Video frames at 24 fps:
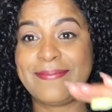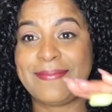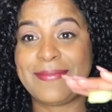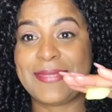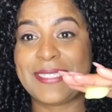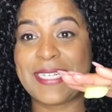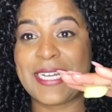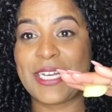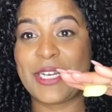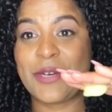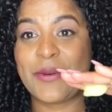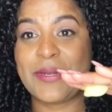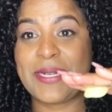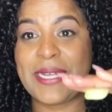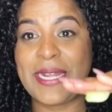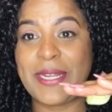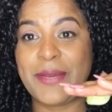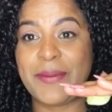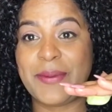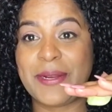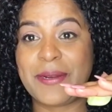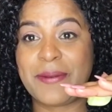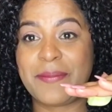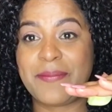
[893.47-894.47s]
It's not going
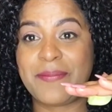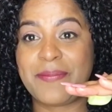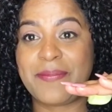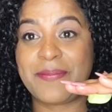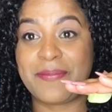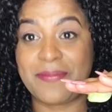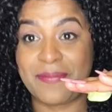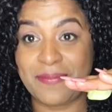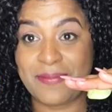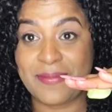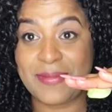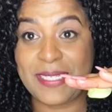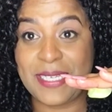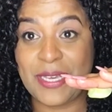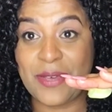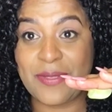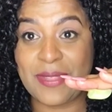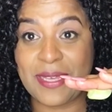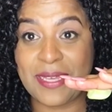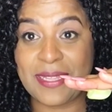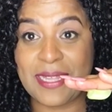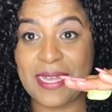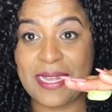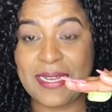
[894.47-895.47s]
anywhere. See how
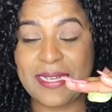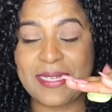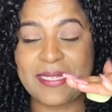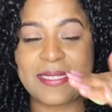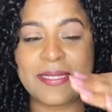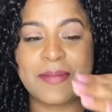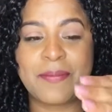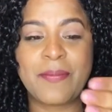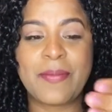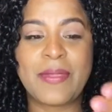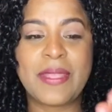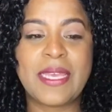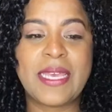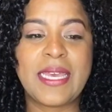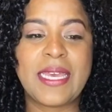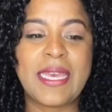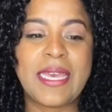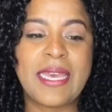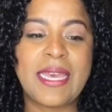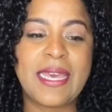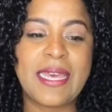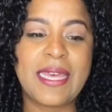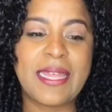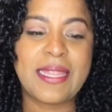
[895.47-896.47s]
thick that is?
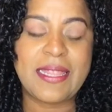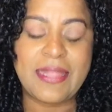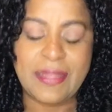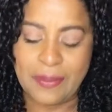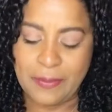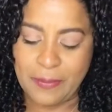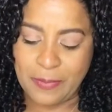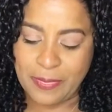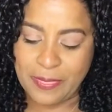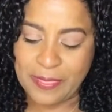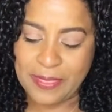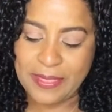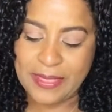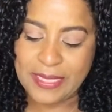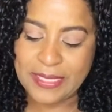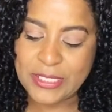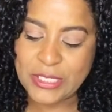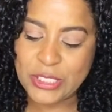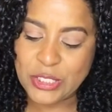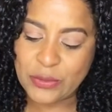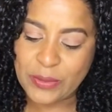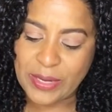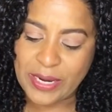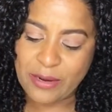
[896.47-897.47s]
This
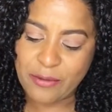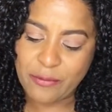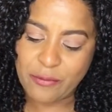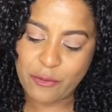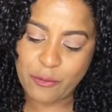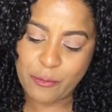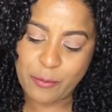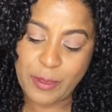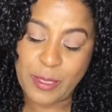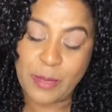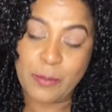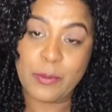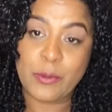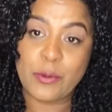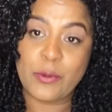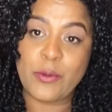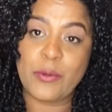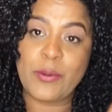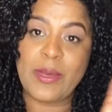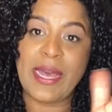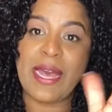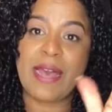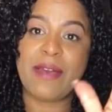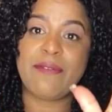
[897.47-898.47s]
is great for people
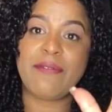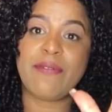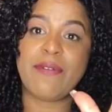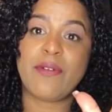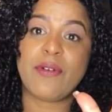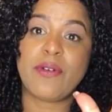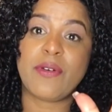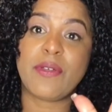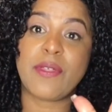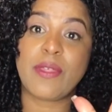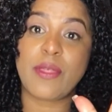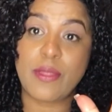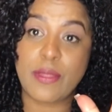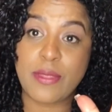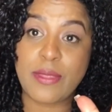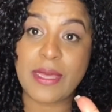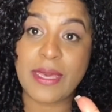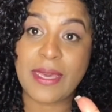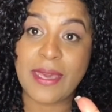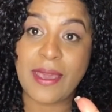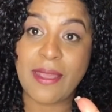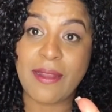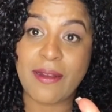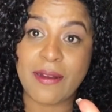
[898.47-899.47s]
who have
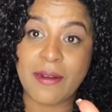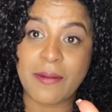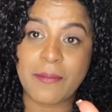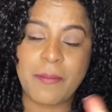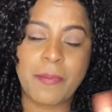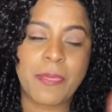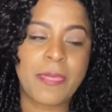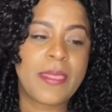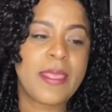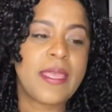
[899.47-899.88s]
thick hair.